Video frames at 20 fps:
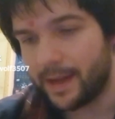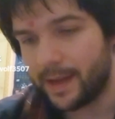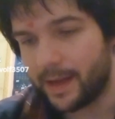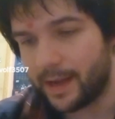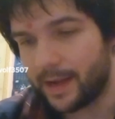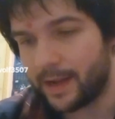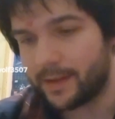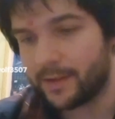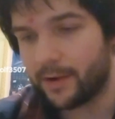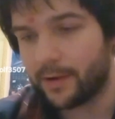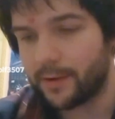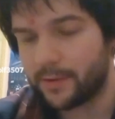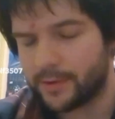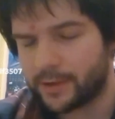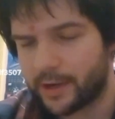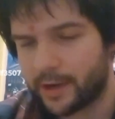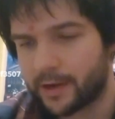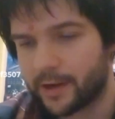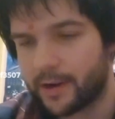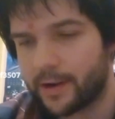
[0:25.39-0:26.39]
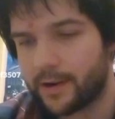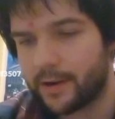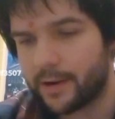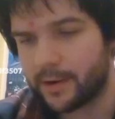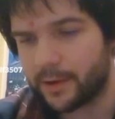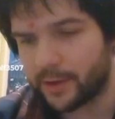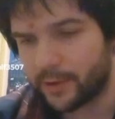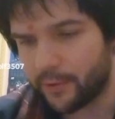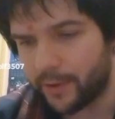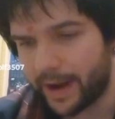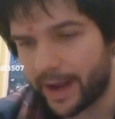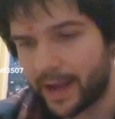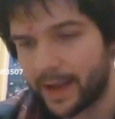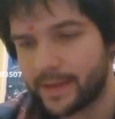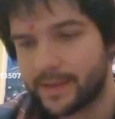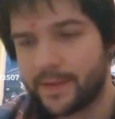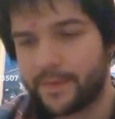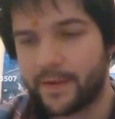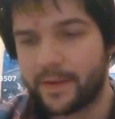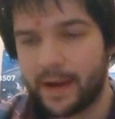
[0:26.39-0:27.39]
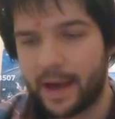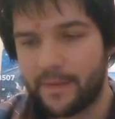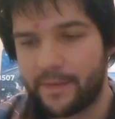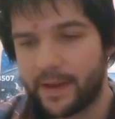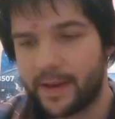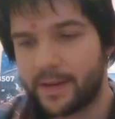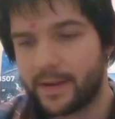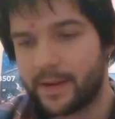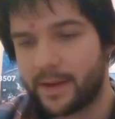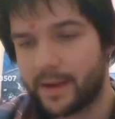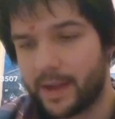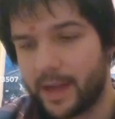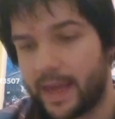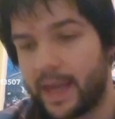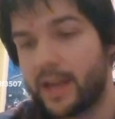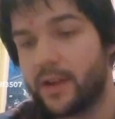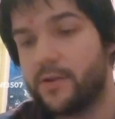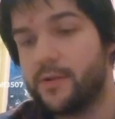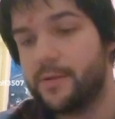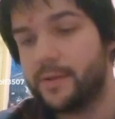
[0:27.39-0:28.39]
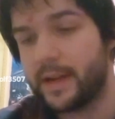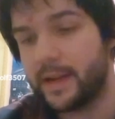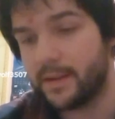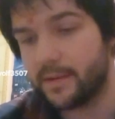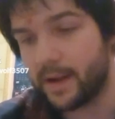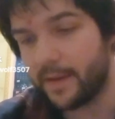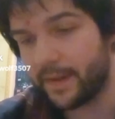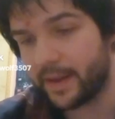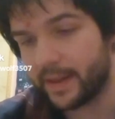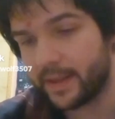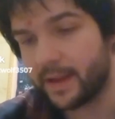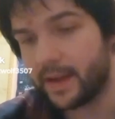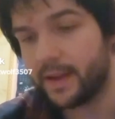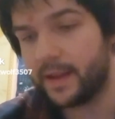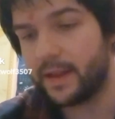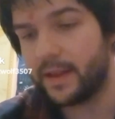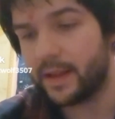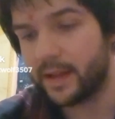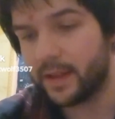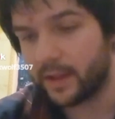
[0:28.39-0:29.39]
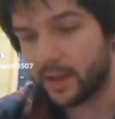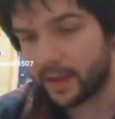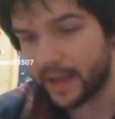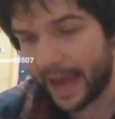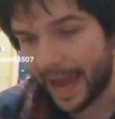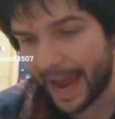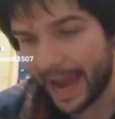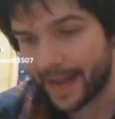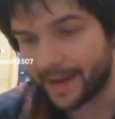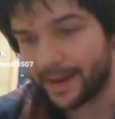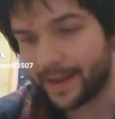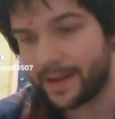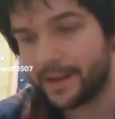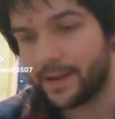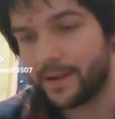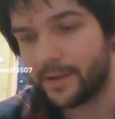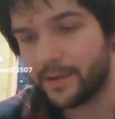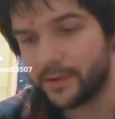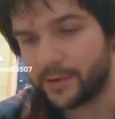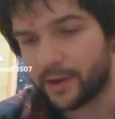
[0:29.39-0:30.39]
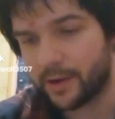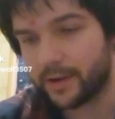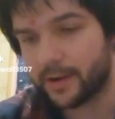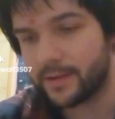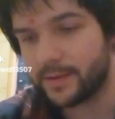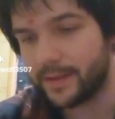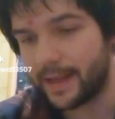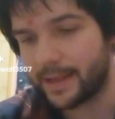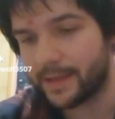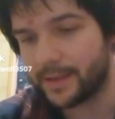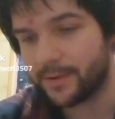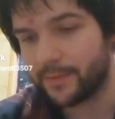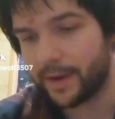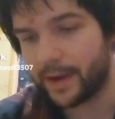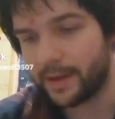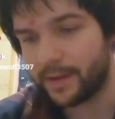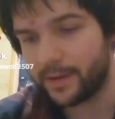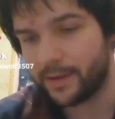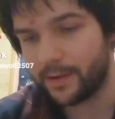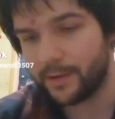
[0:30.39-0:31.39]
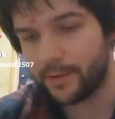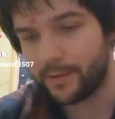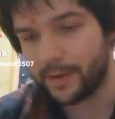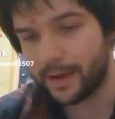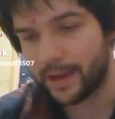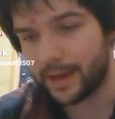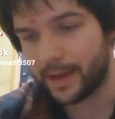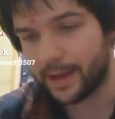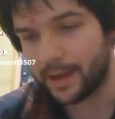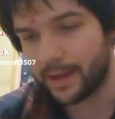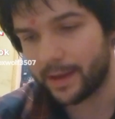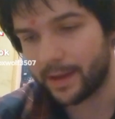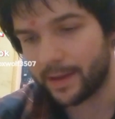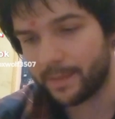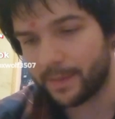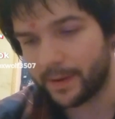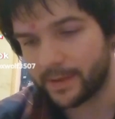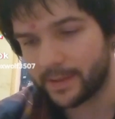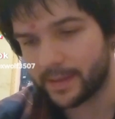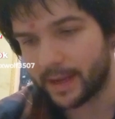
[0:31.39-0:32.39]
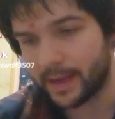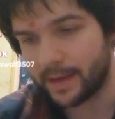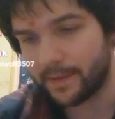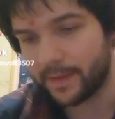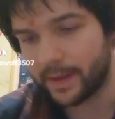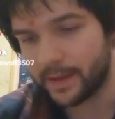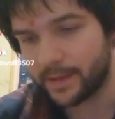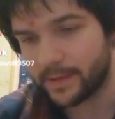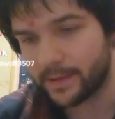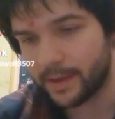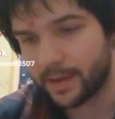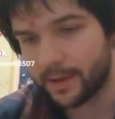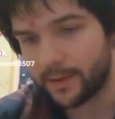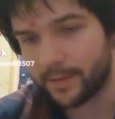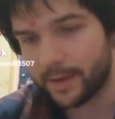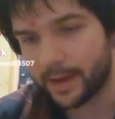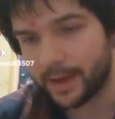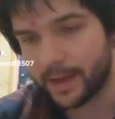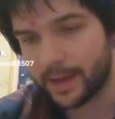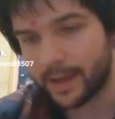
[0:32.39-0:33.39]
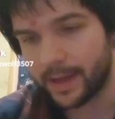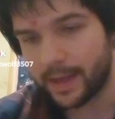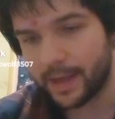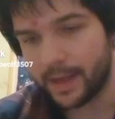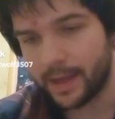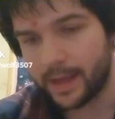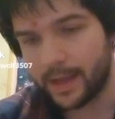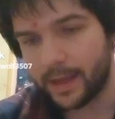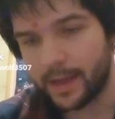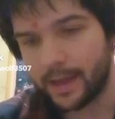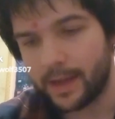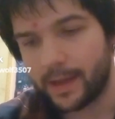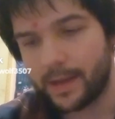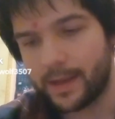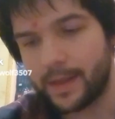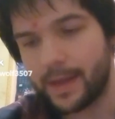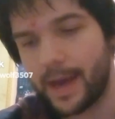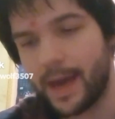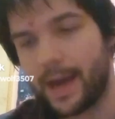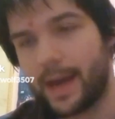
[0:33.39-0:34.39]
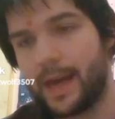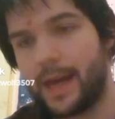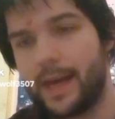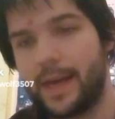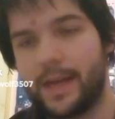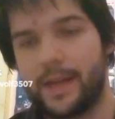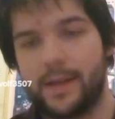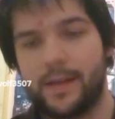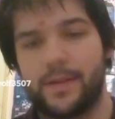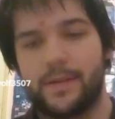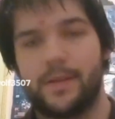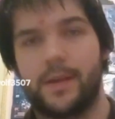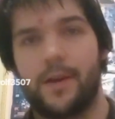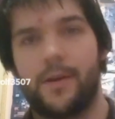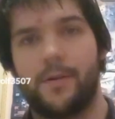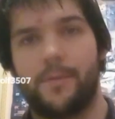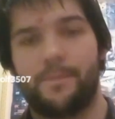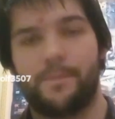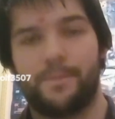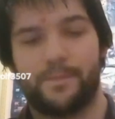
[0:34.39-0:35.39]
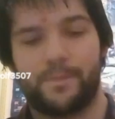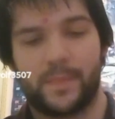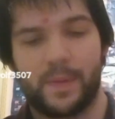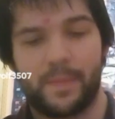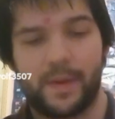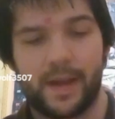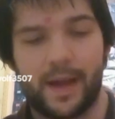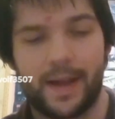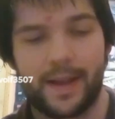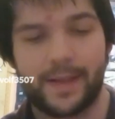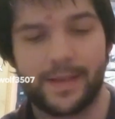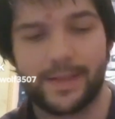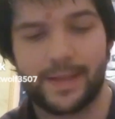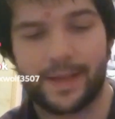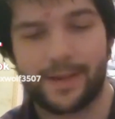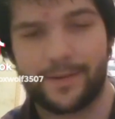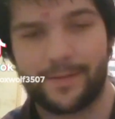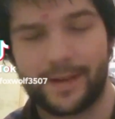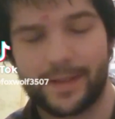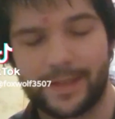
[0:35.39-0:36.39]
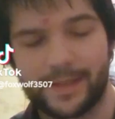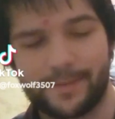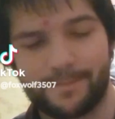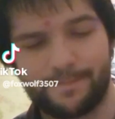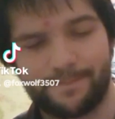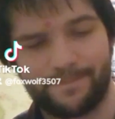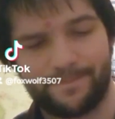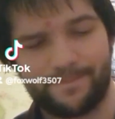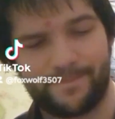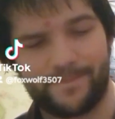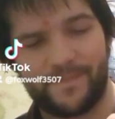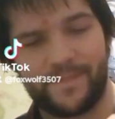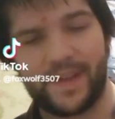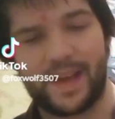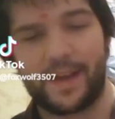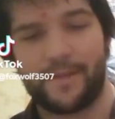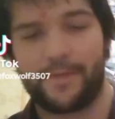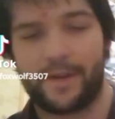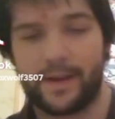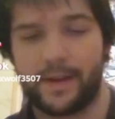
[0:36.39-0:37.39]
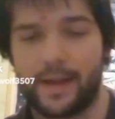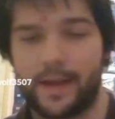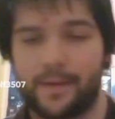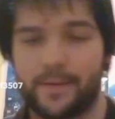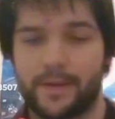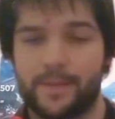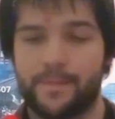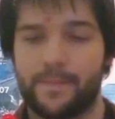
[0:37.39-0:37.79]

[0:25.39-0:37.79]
Uh, total sugar grams of 11, included 11 added sugar, so that's 22 uh, percent of it. So uh, yeah, so to be honest, let's uh, find out